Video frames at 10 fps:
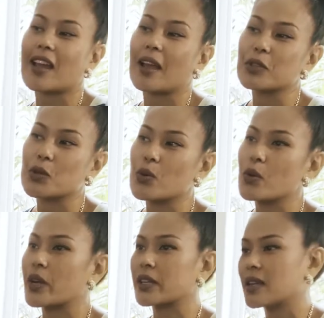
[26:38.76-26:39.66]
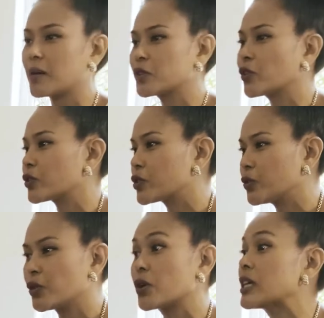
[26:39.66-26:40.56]
time to work. When it's time to go to the
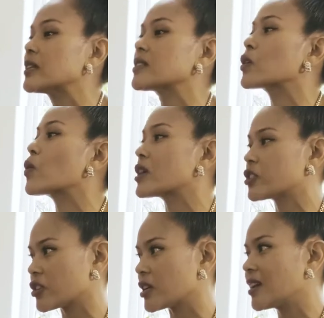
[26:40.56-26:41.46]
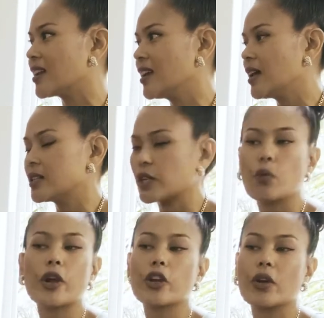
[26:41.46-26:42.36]
studio, he doesn't question it. Yeah. So
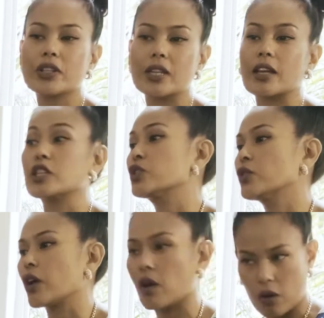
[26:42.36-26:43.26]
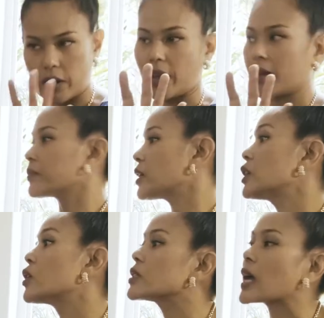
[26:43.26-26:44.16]
where are you going today? Studio. Okay.
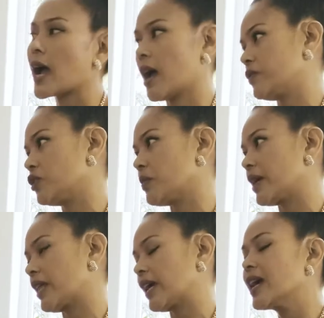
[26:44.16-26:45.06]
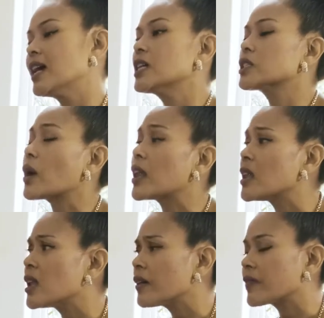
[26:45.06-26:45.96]
He knows that I have to do my thing. Yeah. So I
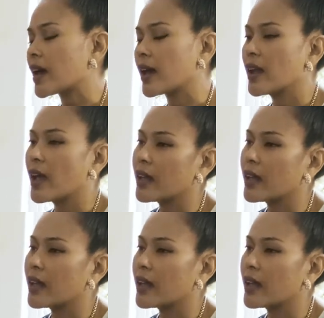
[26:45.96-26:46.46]
love that.